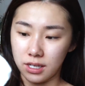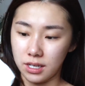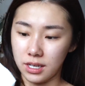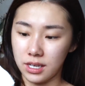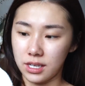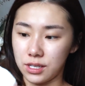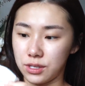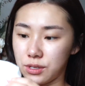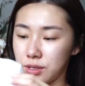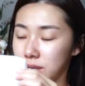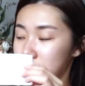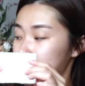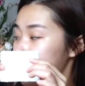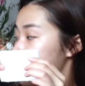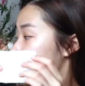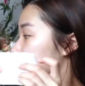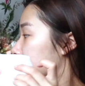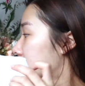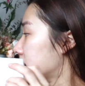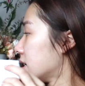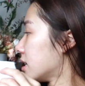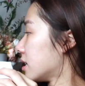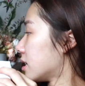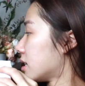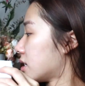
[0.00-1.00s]
As you can see,
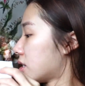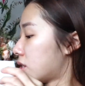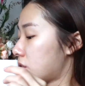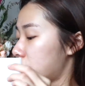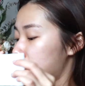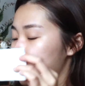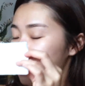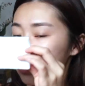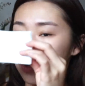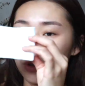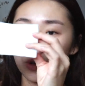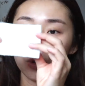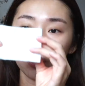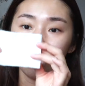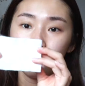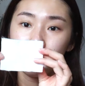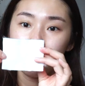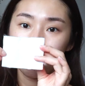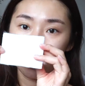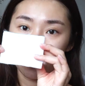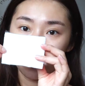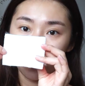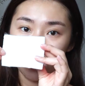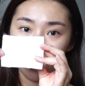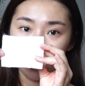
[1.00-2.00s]
it is so
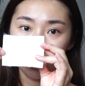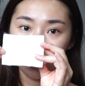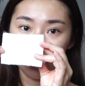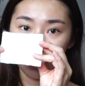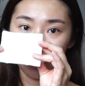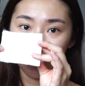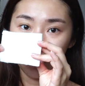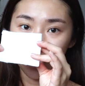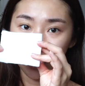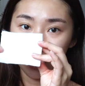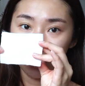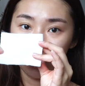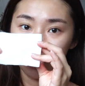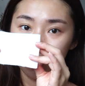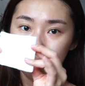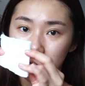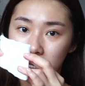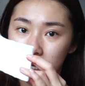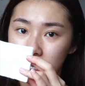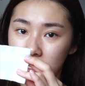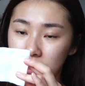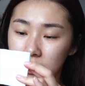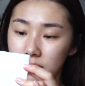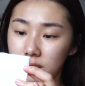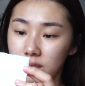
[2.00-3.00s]
much bigger compared to
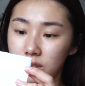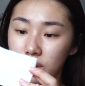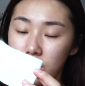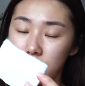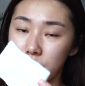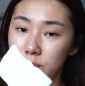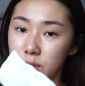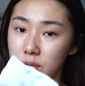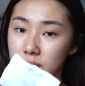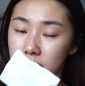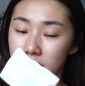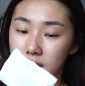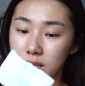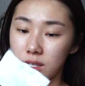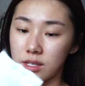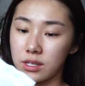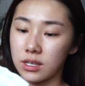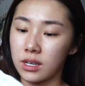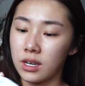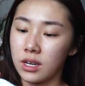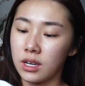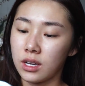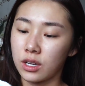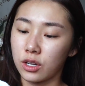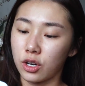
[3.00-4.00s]
like the normal size
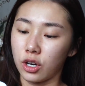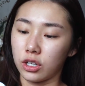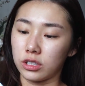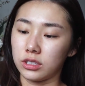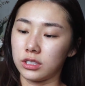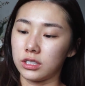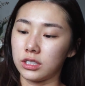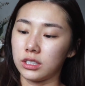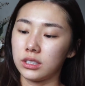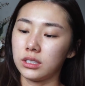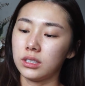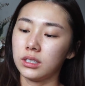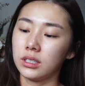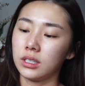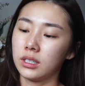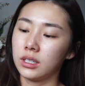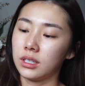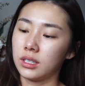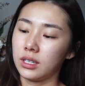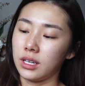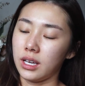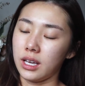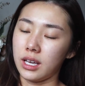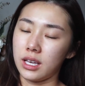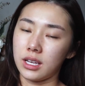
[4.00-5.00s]
cotton,
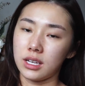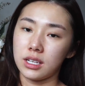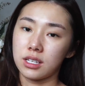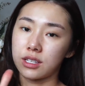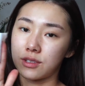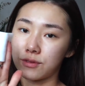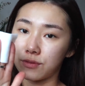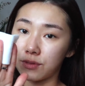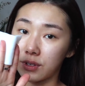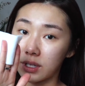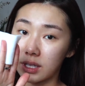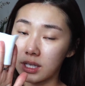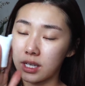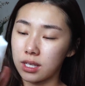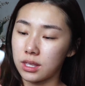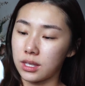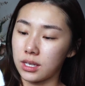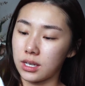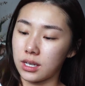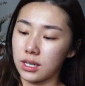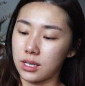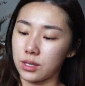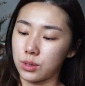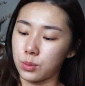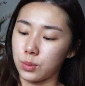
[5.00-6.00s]
and it's really thick
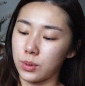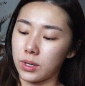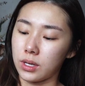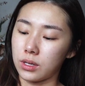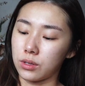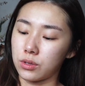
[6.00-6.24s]
as well.